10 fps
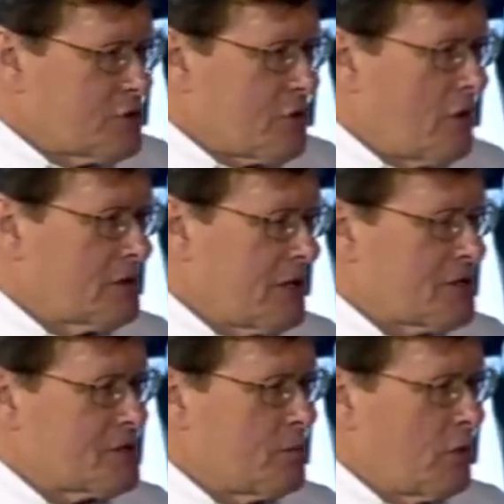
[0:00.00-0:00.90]
a strong
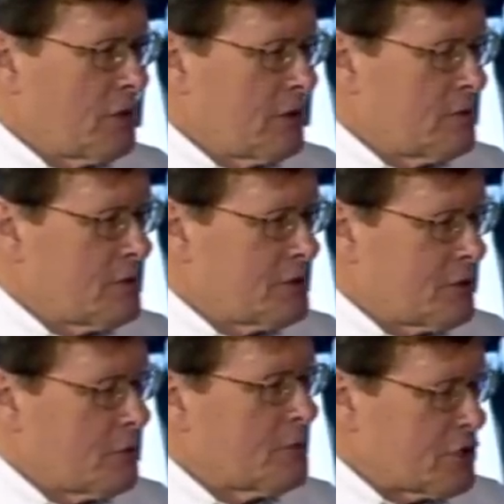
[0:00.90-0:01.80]
testimony. Oh yeah,
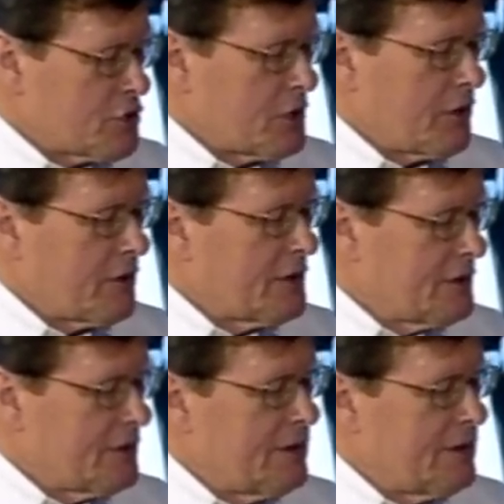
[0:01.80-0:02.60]
turned missionary. Mm -hmm. and